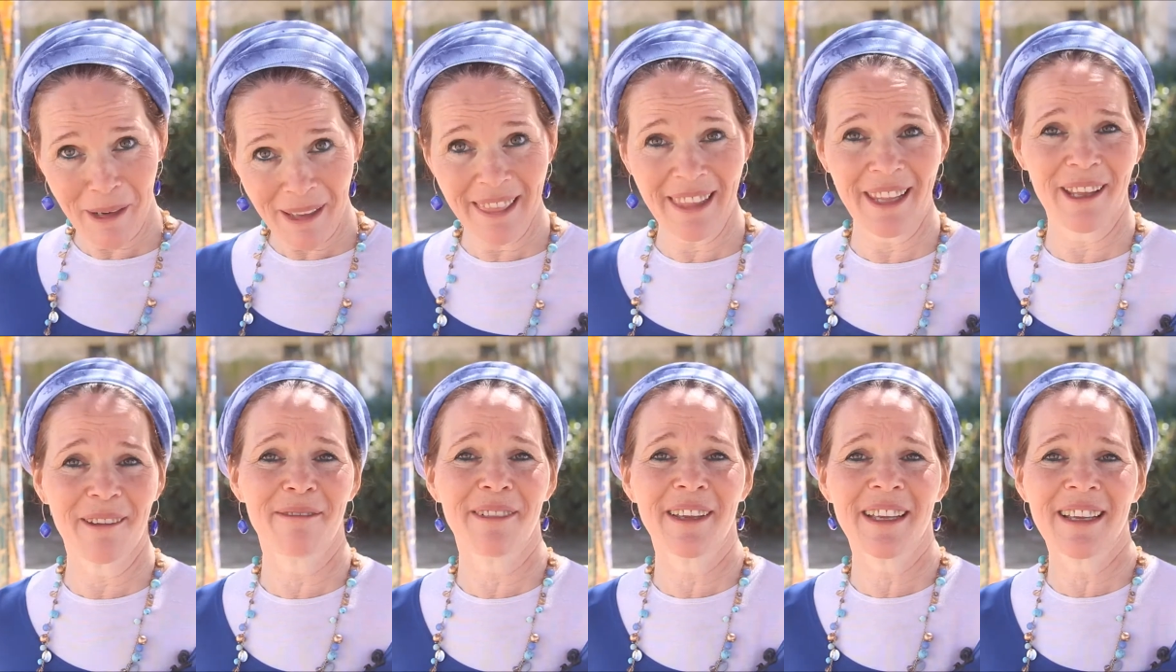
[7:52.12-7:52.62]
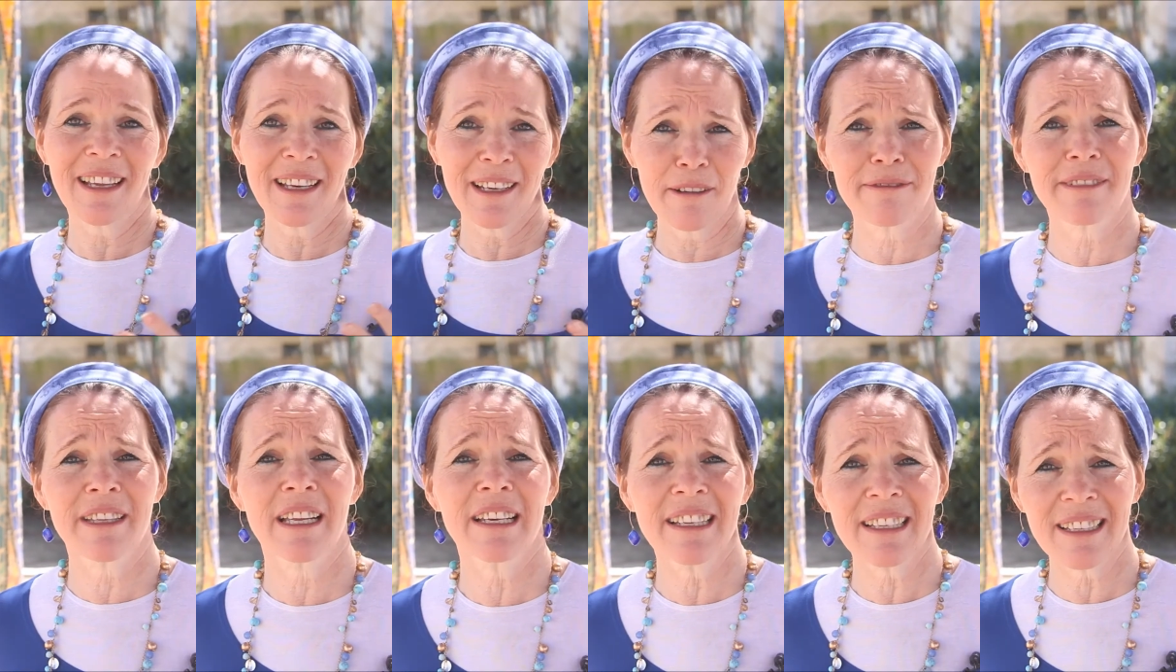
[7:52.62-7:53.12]
We're living, and
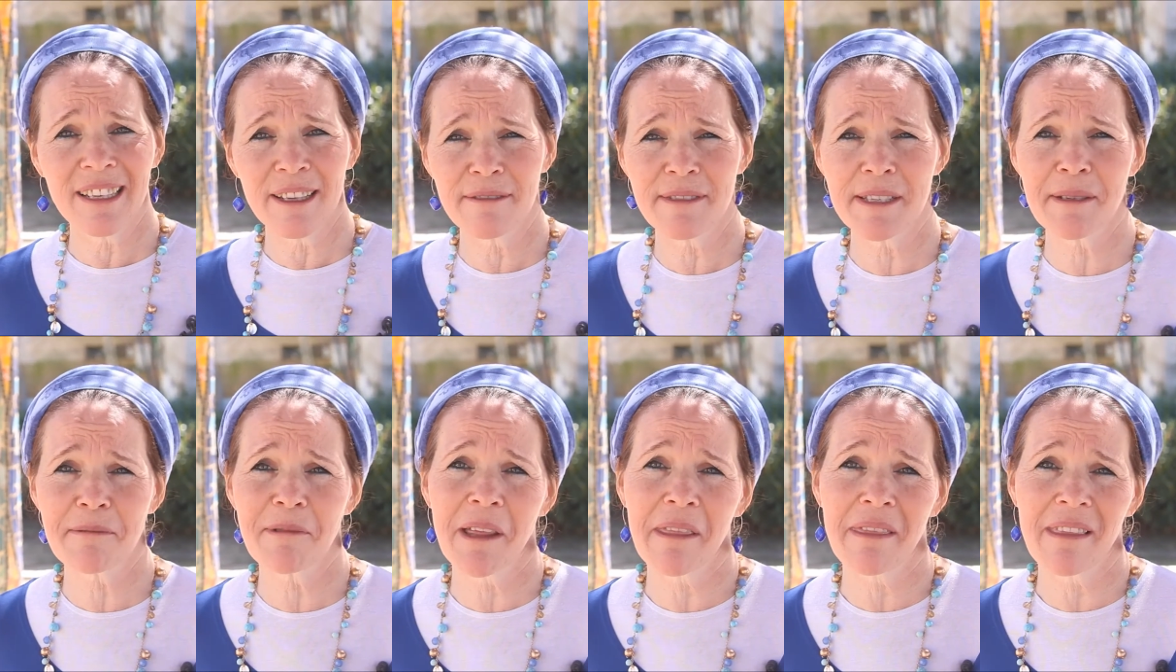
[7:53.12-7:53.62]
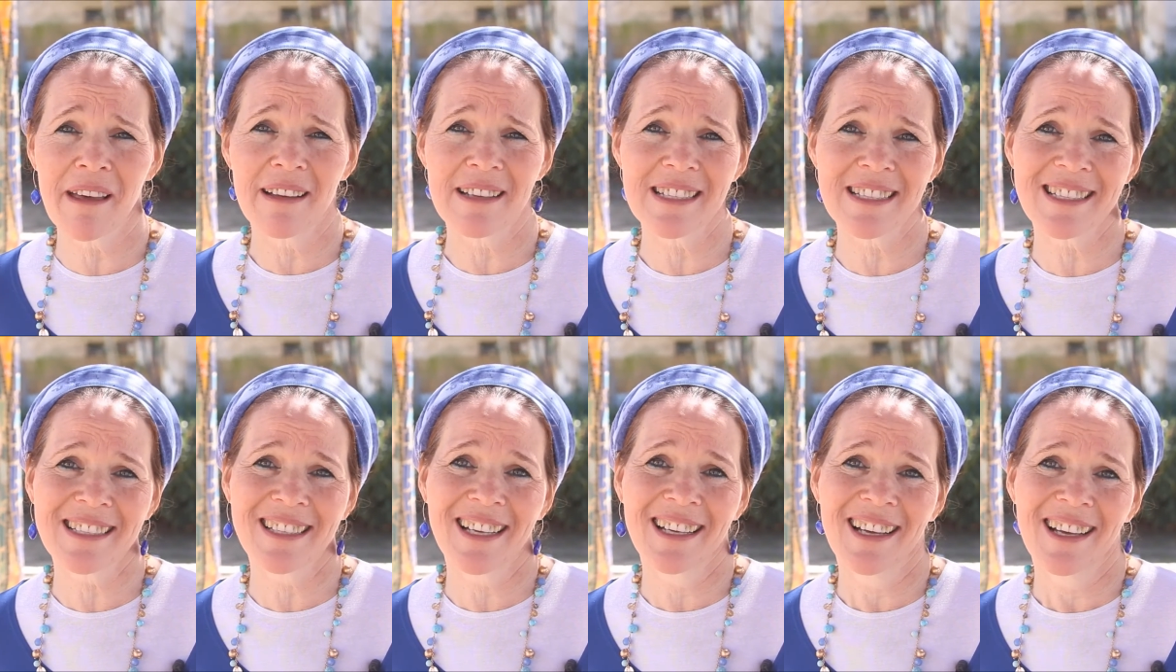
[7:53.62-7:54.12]
Naftali lives with
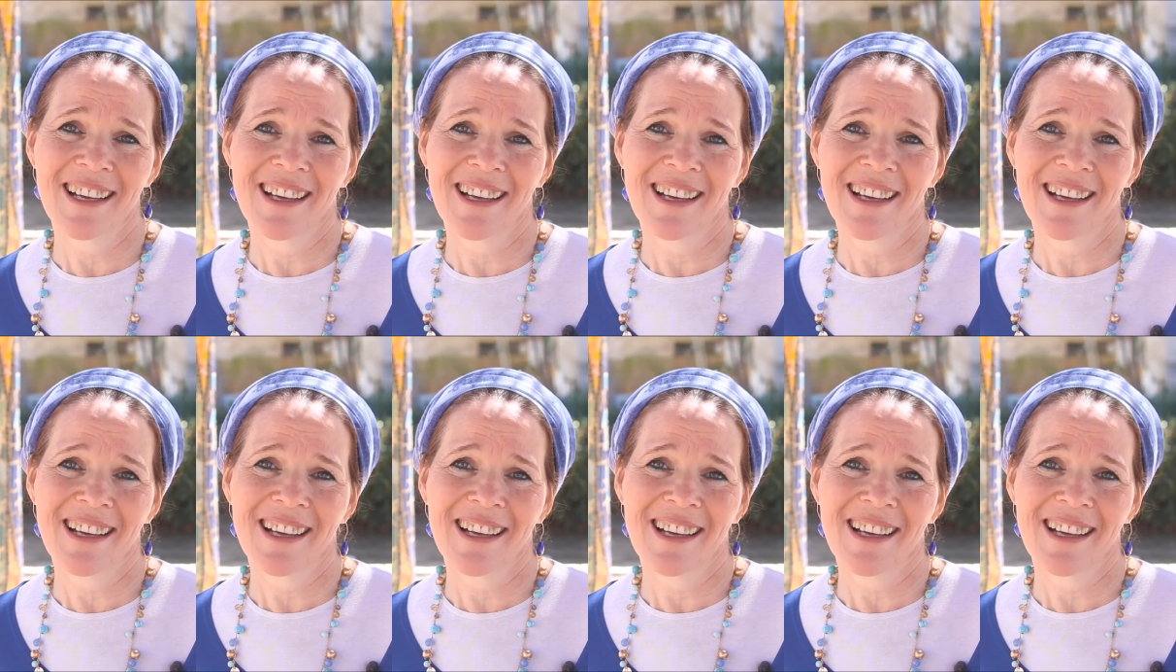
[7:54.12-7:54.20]
us.